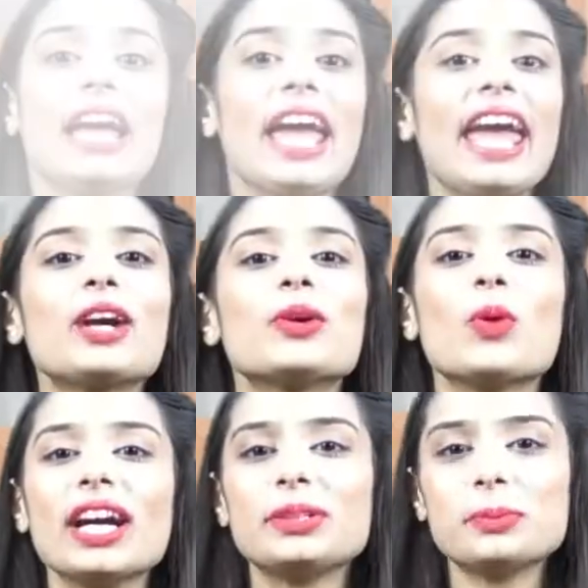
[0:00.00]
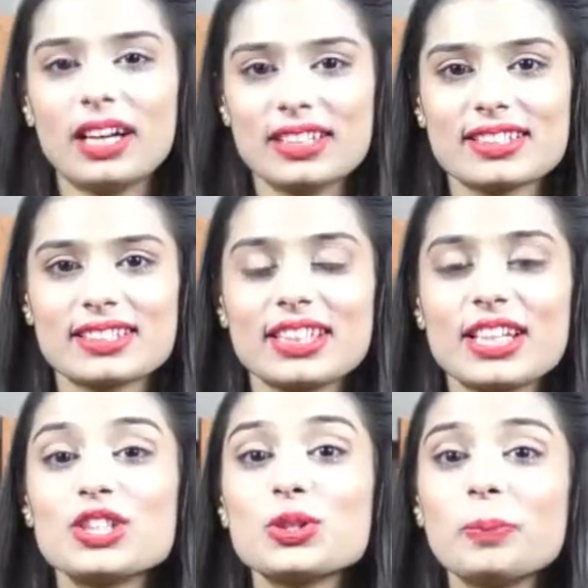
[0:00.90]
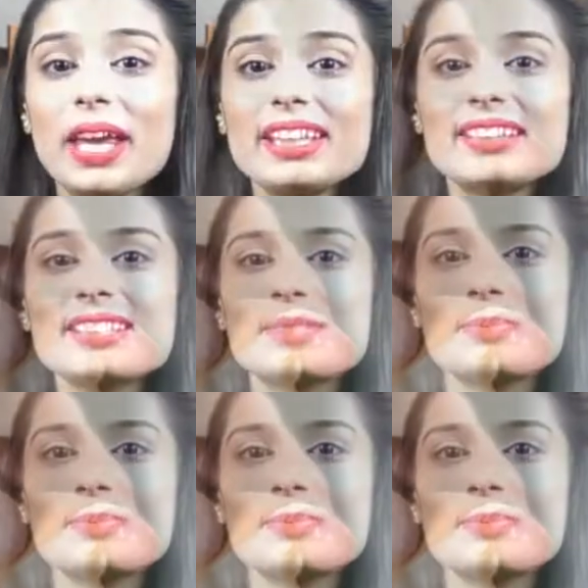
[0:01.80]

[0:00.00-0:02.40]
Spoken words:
Egg white mask. To make this